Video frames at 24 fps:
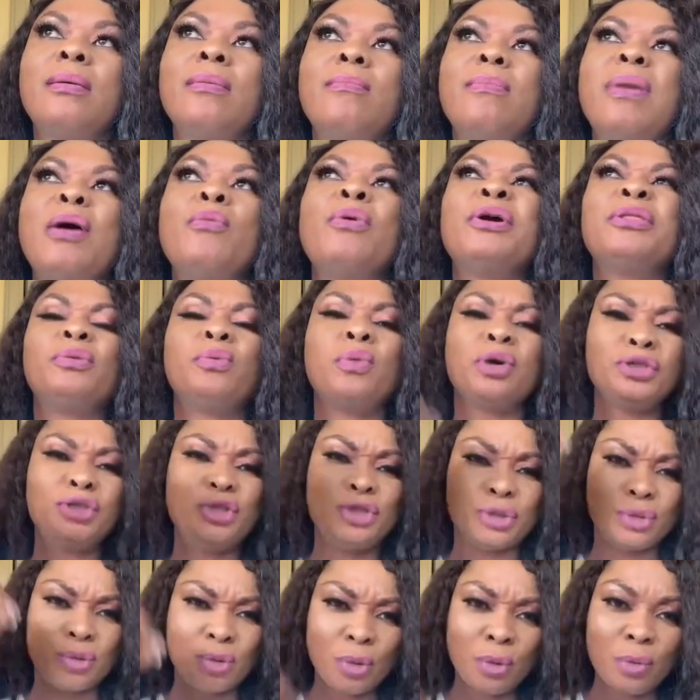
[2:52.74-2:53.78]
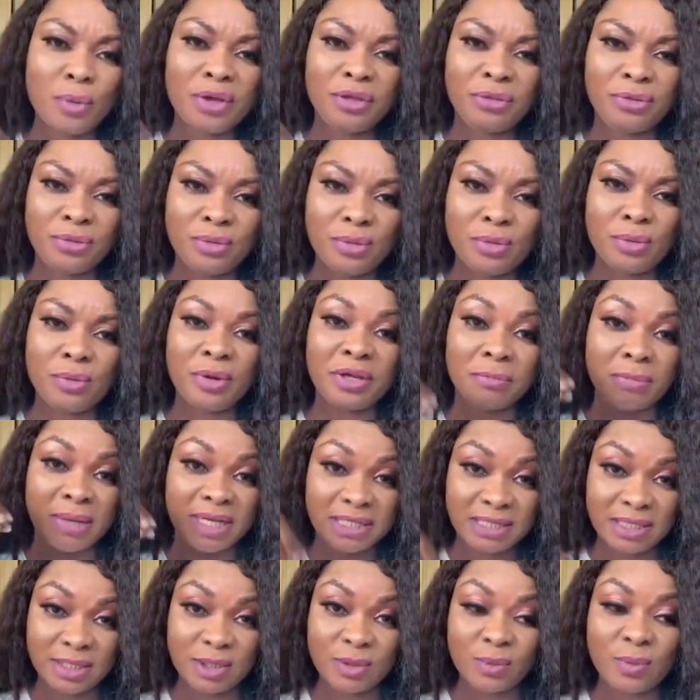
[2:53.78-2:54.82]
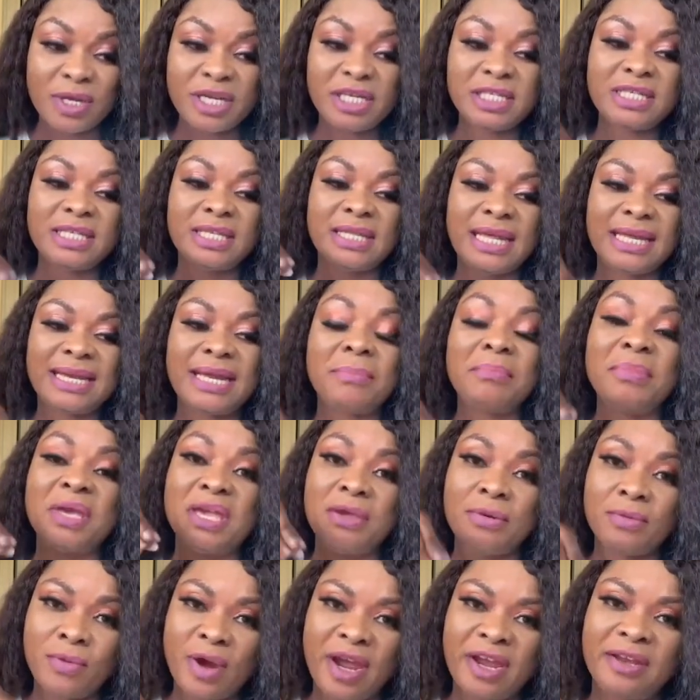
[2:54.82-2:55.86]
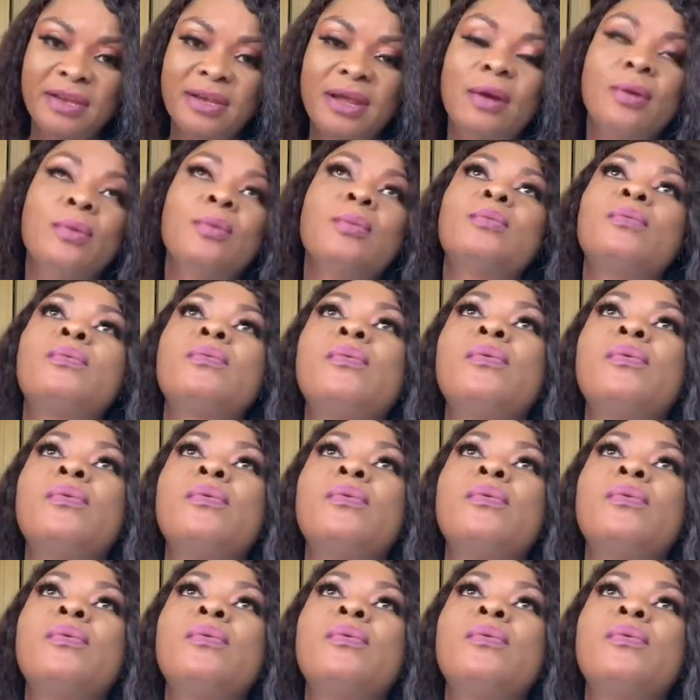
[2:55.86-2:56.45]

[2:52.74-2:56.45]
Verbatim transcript: but with what you're going through, with my situation that I'm in right now,